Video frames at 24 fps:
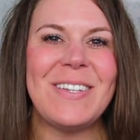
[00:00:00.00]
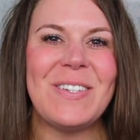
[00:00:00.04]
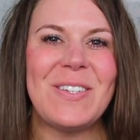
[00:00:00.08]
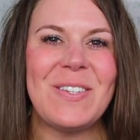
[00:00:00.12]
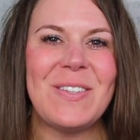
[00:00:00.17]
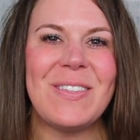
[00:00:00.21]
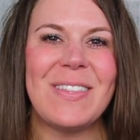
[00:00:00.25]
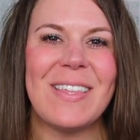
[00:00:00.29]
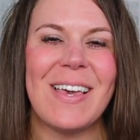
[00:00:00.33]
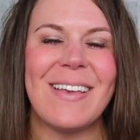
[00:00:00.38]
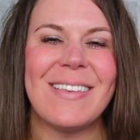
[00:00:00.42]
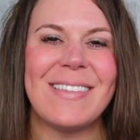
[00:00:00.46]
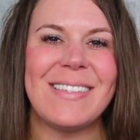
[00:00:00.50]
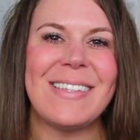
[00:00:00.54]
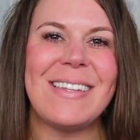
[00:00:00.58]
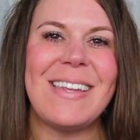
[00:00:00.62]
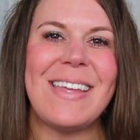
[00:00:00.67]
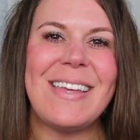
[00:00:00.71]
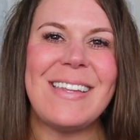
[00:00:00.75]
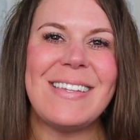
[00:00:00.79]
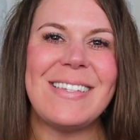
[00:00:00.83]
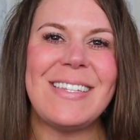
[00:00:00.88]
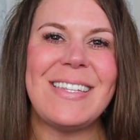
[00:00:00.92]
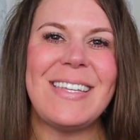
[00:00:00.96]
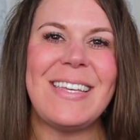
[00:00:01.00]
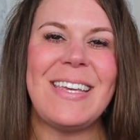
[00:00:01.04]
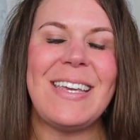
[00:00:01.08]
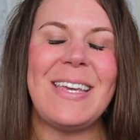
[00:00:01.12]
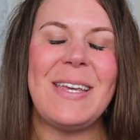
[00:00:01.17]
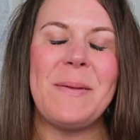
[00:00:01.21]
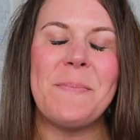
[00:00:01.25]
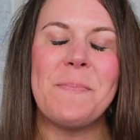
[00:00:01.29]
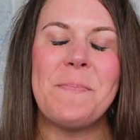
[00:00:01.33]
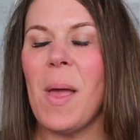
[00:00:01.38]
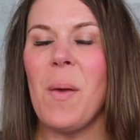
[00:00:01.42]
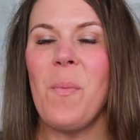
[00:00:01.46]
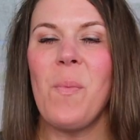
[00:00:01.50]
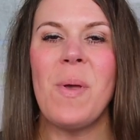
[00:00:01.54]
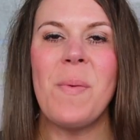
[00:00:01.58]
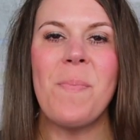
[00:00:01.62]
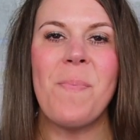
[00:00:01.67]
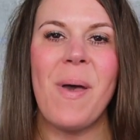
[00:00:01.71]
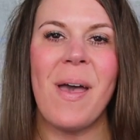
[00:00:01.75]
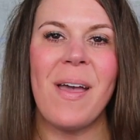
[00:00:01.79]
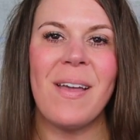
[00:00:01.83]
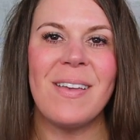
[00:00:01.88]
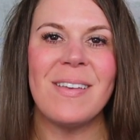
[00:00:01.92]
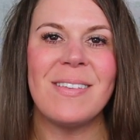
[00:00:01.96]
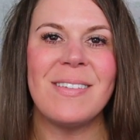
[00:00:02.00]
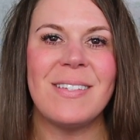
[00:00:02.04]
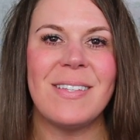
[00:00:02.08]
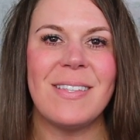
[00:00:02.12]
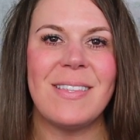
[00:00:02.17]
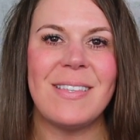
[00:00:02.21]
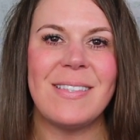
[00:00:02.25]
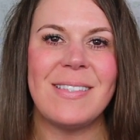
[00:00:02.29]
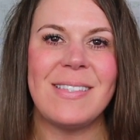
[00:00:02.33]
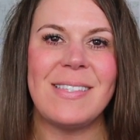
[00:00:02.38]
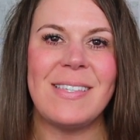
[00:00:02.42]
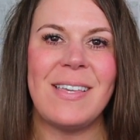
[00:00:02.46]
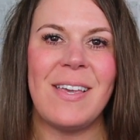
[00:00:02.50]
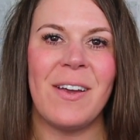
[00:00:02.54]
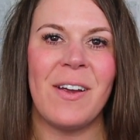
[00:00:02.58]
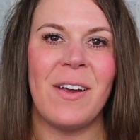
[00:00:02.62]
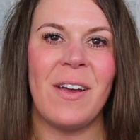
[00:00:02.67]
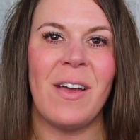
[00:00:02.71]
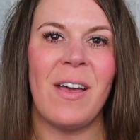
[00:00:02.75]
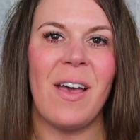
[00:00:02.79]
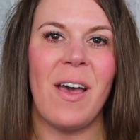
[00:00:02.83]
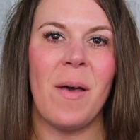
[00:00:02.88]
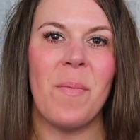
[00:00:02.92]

in 2018, I went back into the Sierra